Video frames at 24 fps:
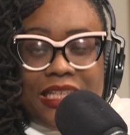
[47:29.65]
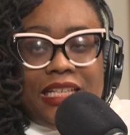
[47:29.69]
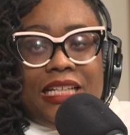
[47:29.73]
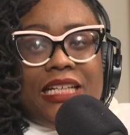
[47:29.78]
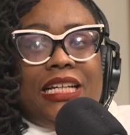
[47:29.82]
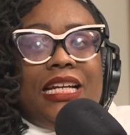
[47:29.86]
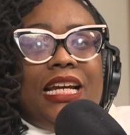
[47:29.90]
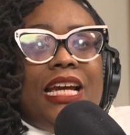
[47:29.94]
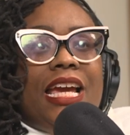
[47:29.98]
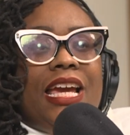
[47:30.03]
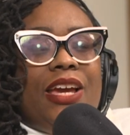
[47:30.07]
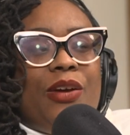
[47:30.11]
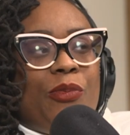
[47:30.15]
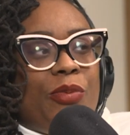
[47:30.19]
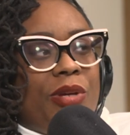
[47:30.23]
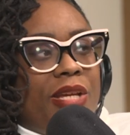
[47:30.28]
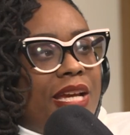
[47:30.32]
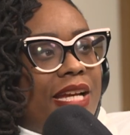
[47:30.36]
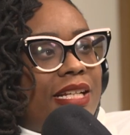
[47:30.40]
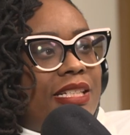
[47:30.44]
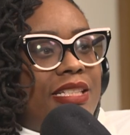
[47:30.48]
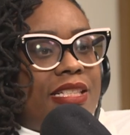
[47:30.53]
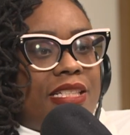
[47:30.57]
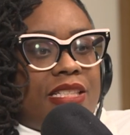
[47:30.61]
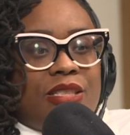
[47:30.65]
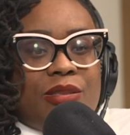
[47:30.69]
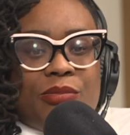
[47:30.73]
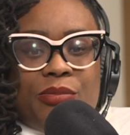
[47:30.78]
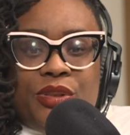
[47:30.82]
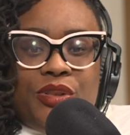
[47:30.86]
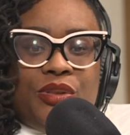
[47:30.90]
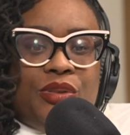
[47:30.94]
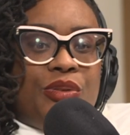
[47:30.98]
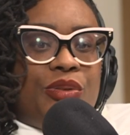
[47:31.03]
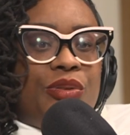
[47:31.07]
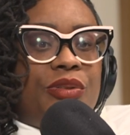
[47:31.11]
Yeah. And we had just
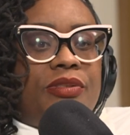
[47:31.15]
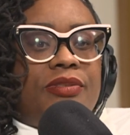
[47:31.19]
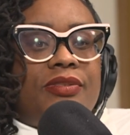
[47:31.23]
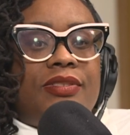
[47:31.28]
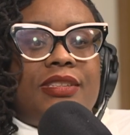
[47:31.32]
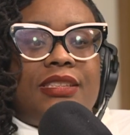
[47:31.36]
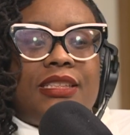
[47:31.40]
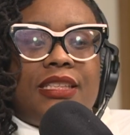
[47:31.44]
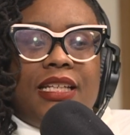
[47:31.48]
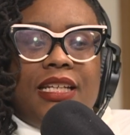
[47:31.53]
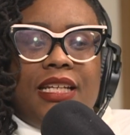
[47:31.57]
moved,